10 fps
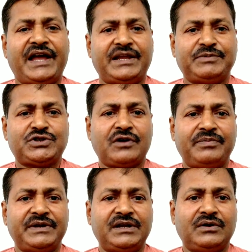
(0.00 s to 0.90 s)
An
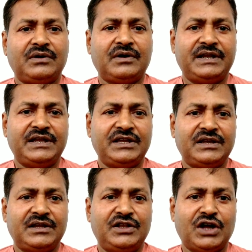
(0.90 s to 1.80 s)
apostrophe of any
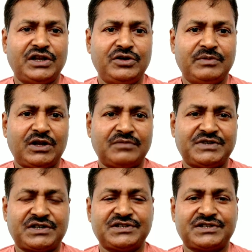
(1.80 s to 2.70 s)
non-human
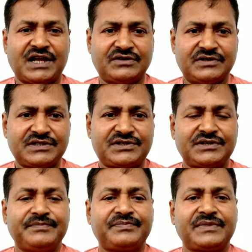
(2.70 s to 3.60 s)
object is addressed.